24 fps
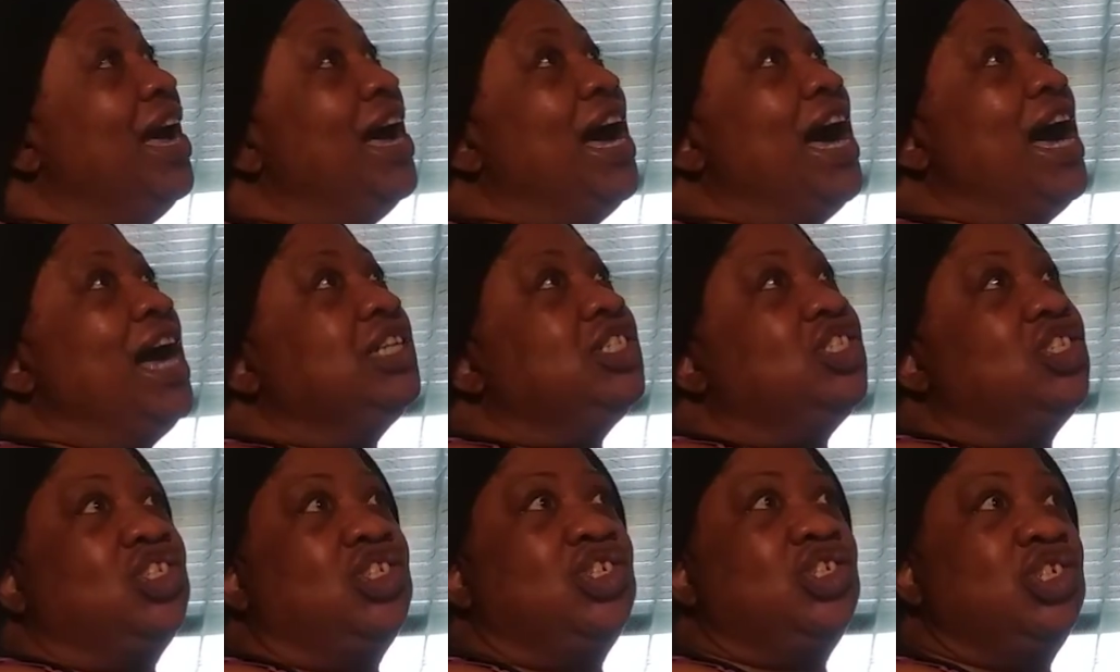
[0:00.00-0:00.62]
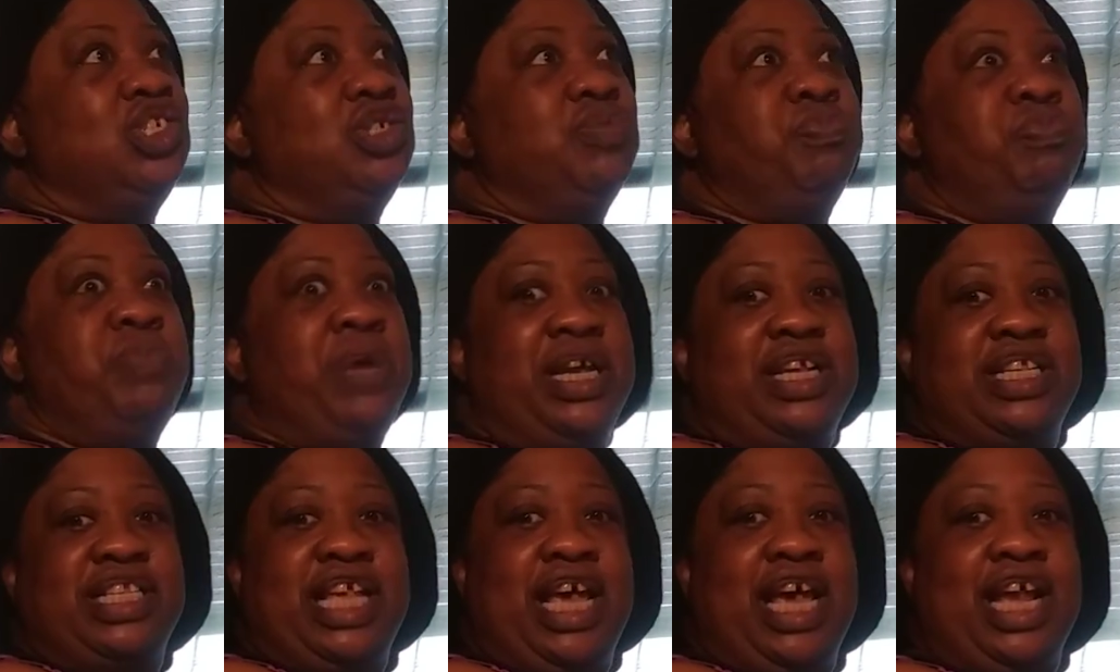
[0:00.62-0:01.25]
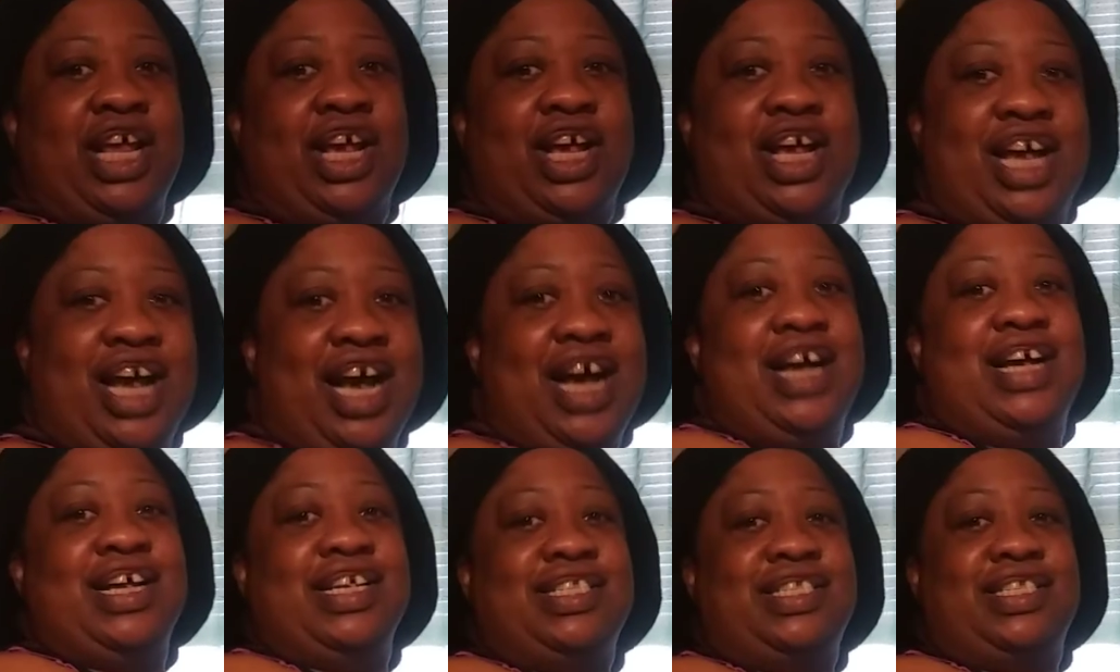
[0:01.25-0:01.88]
I should make that a
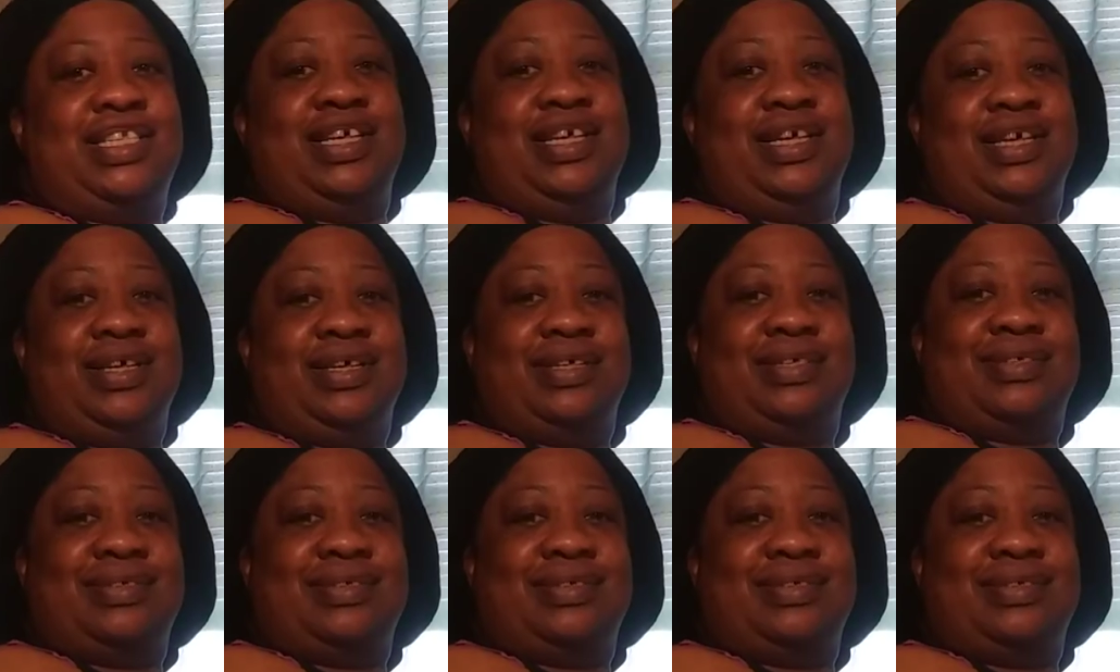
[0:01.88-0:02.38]
contest.